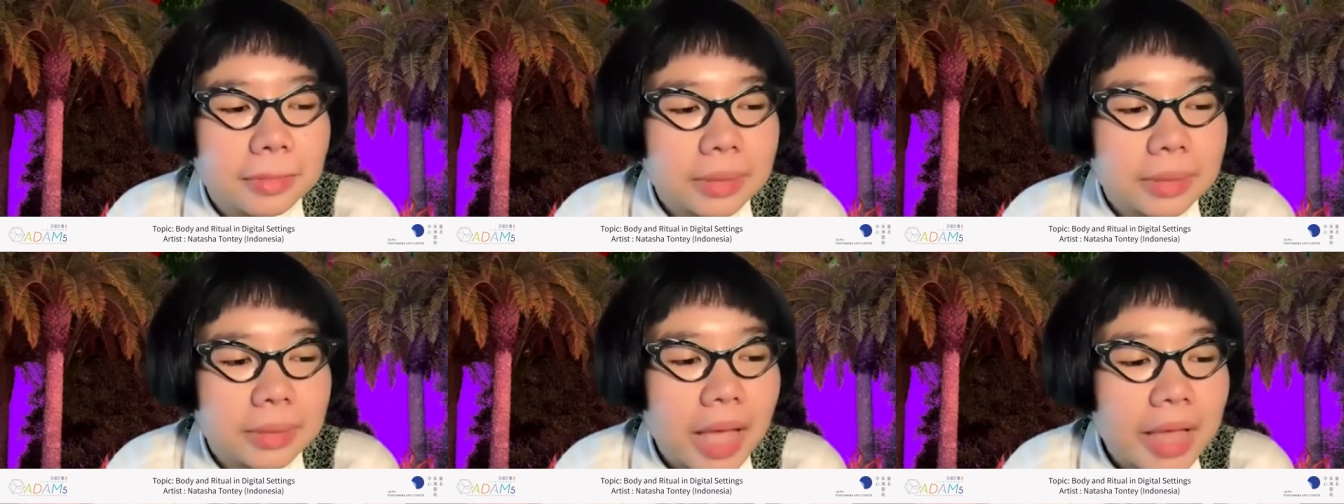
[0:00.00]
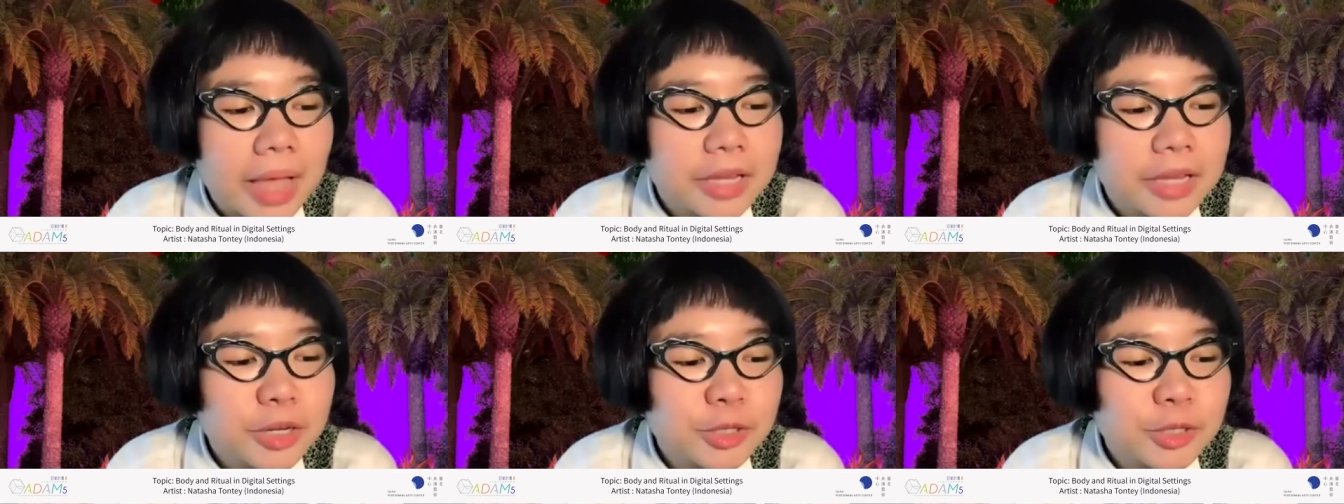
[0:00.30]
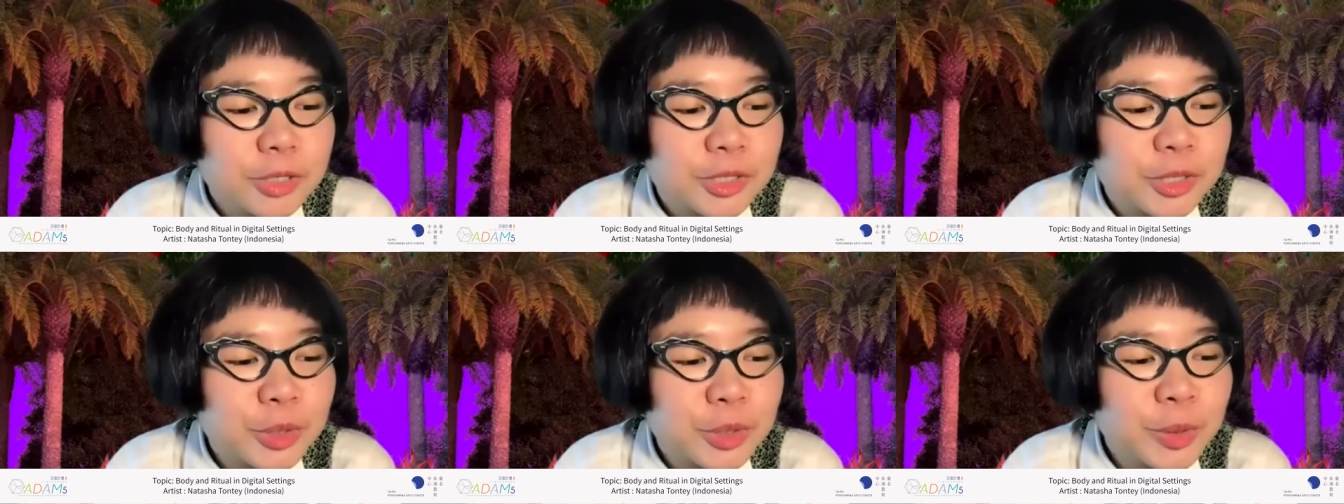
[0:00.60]

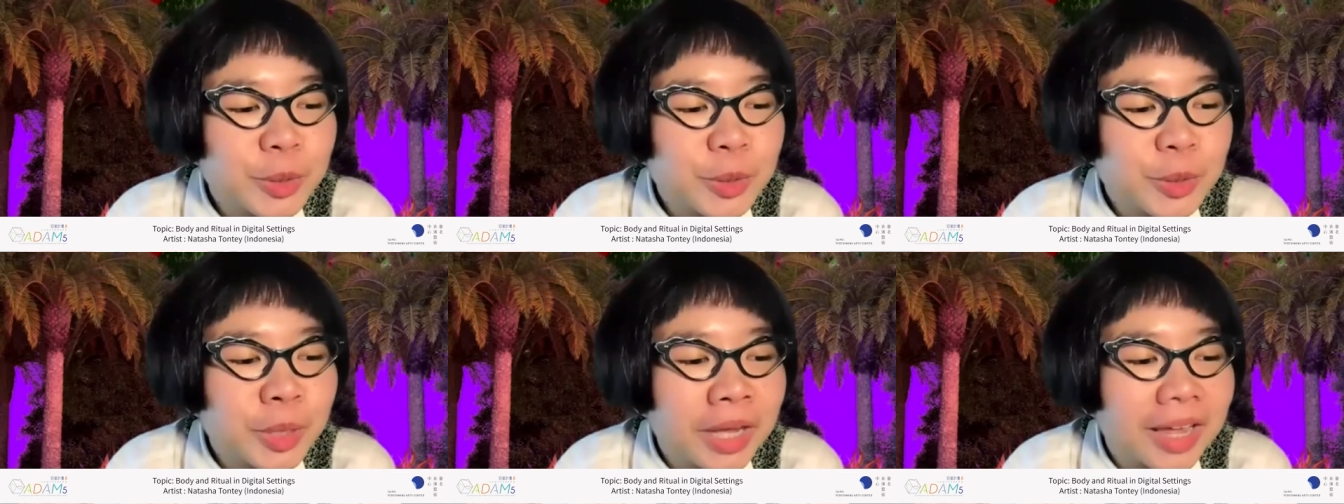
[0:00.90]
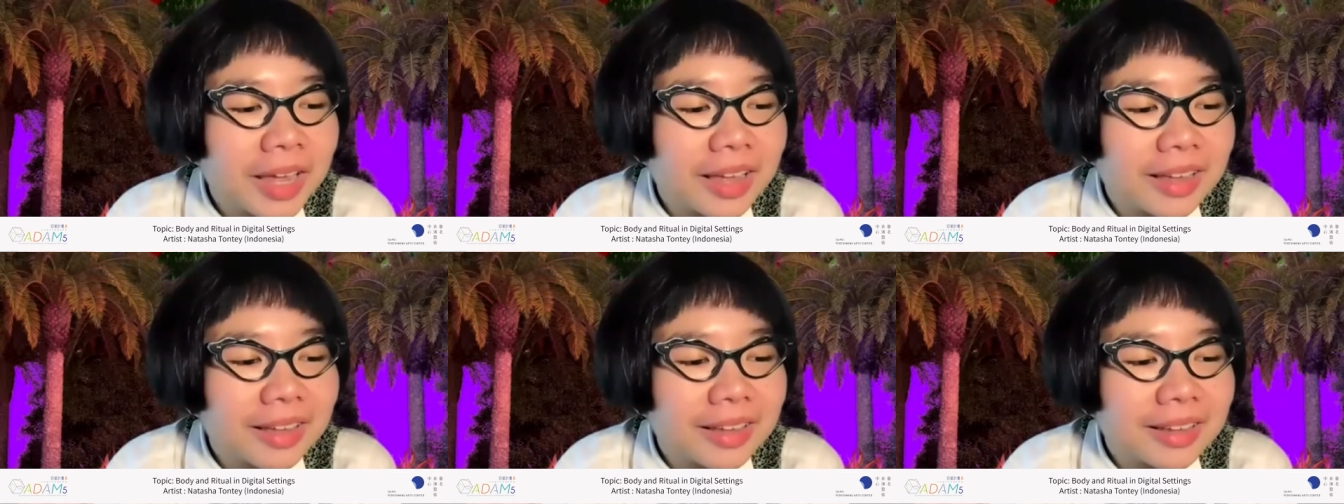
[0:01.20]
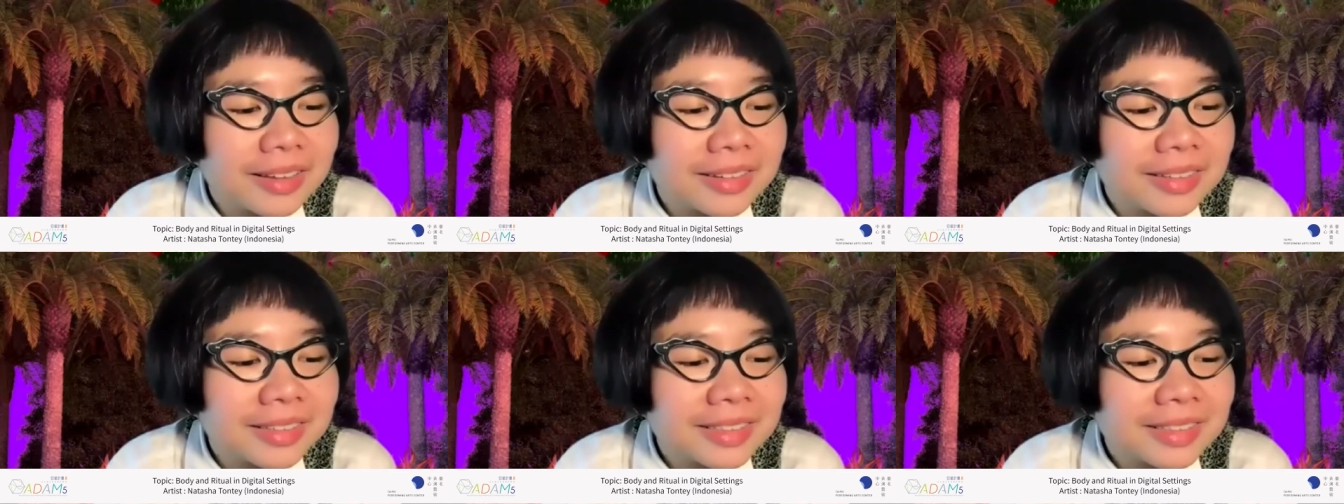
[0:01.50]
used to
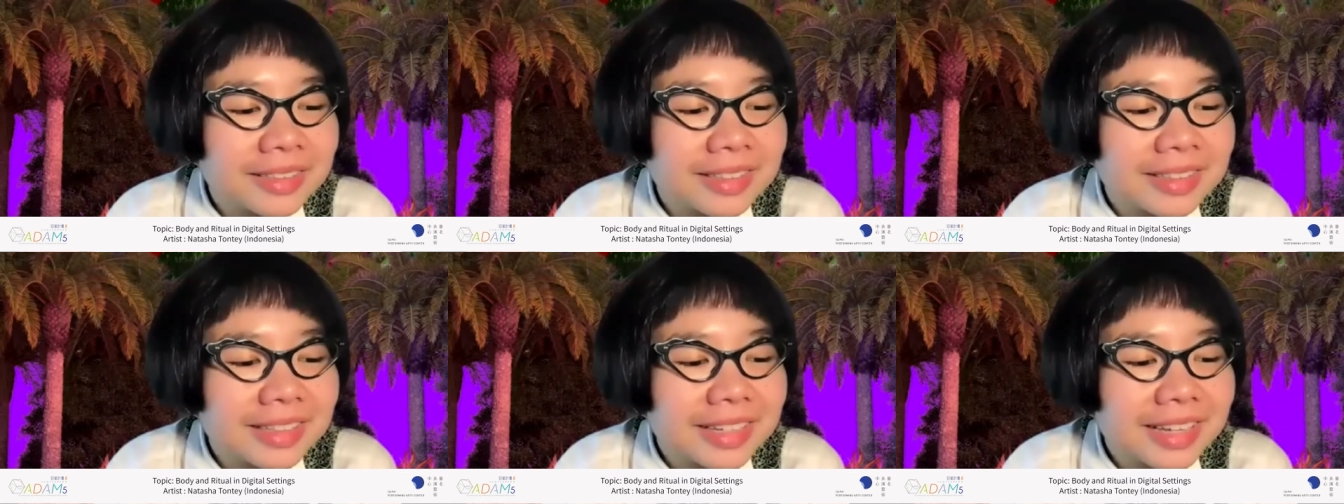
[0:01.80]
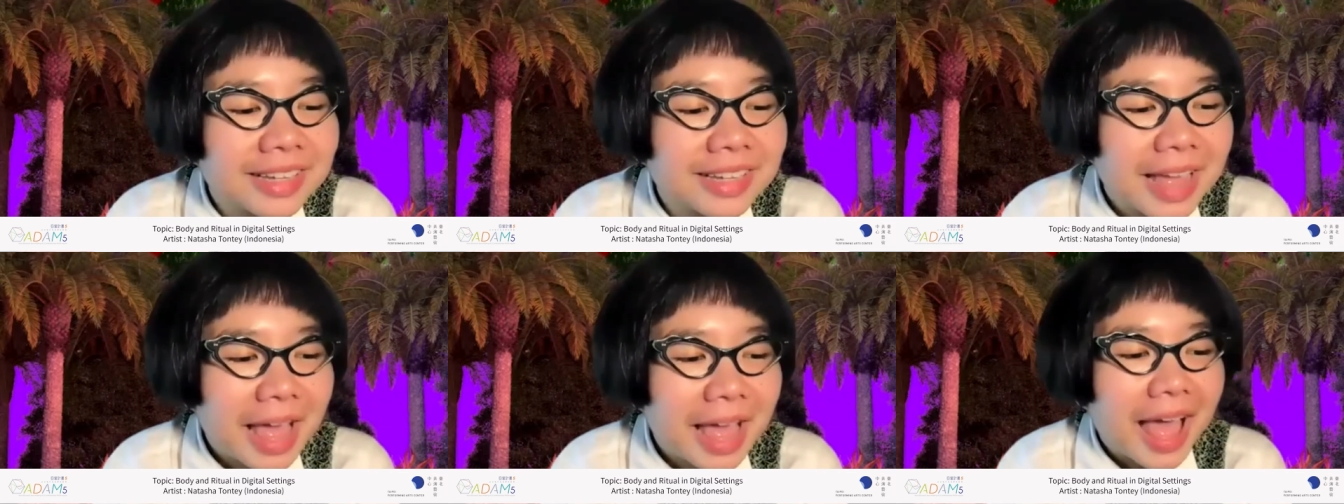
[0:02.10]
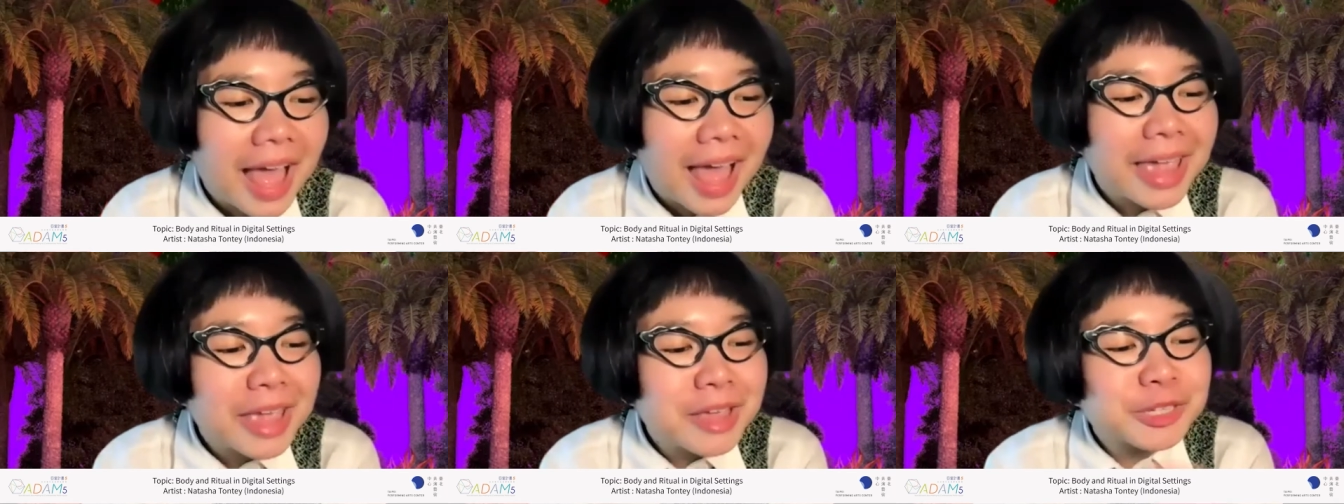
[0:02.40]

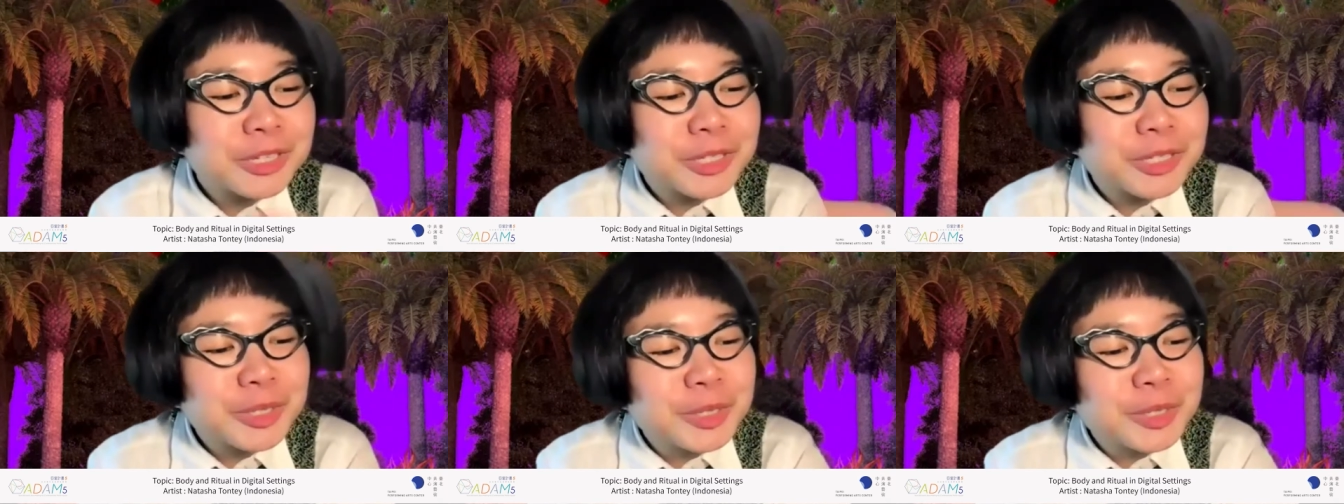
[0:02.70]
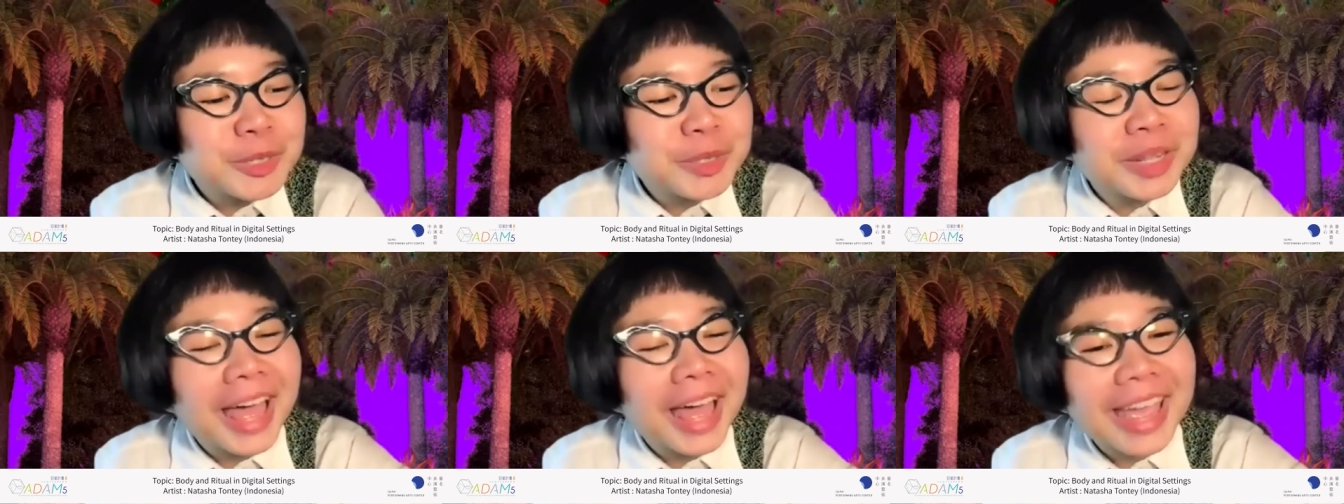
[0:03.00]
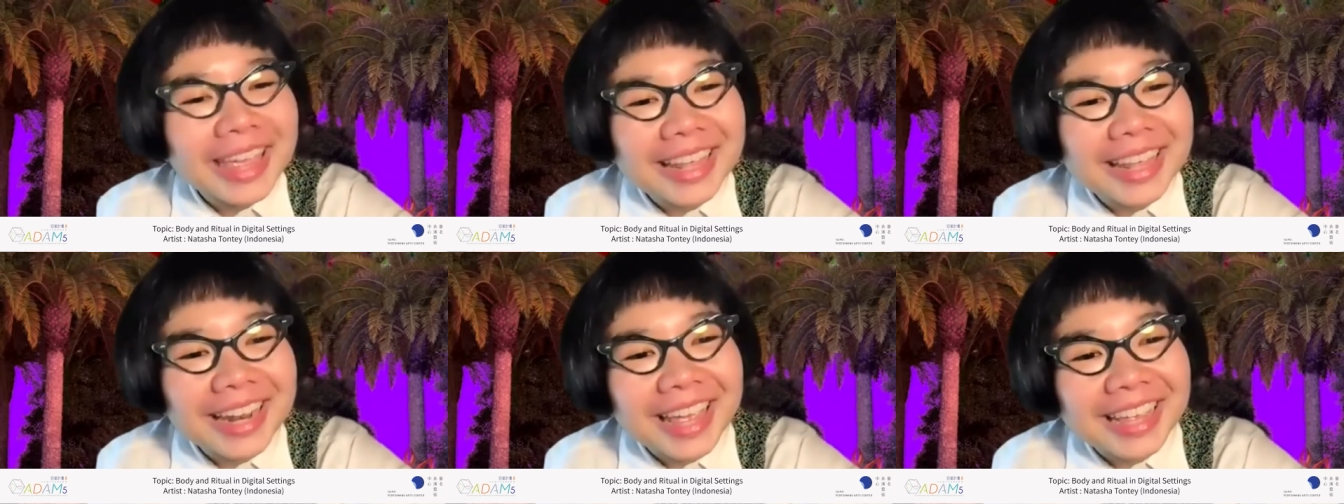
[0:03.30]

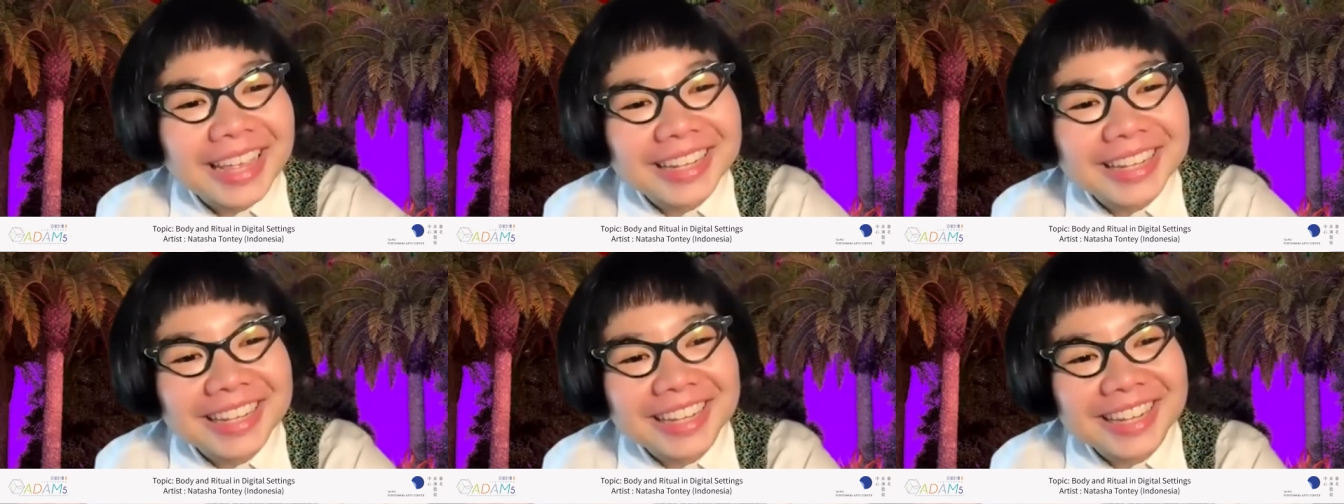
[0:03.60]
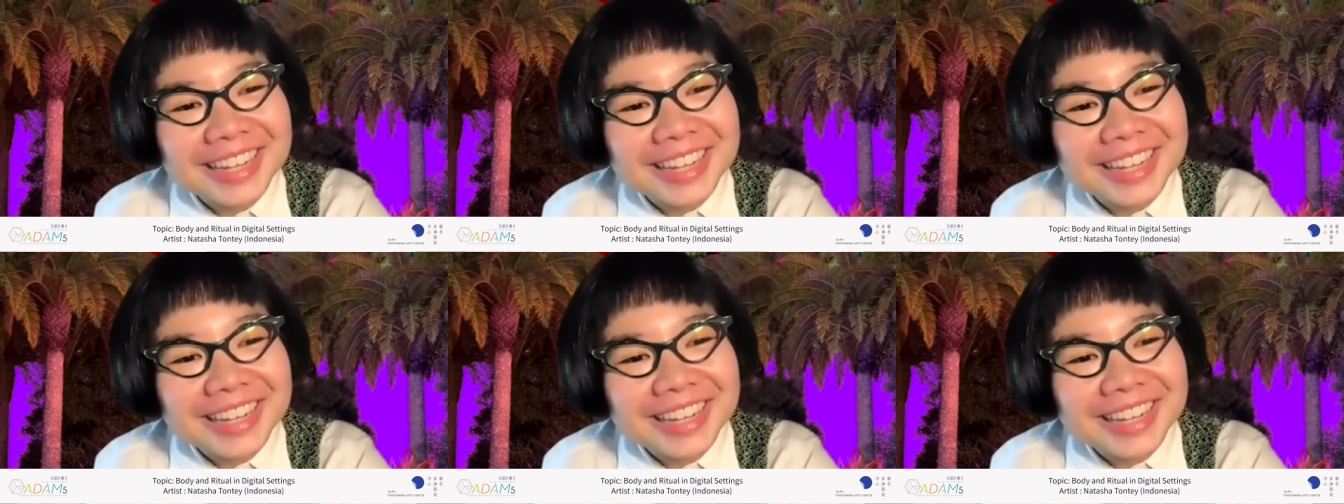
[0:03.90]
like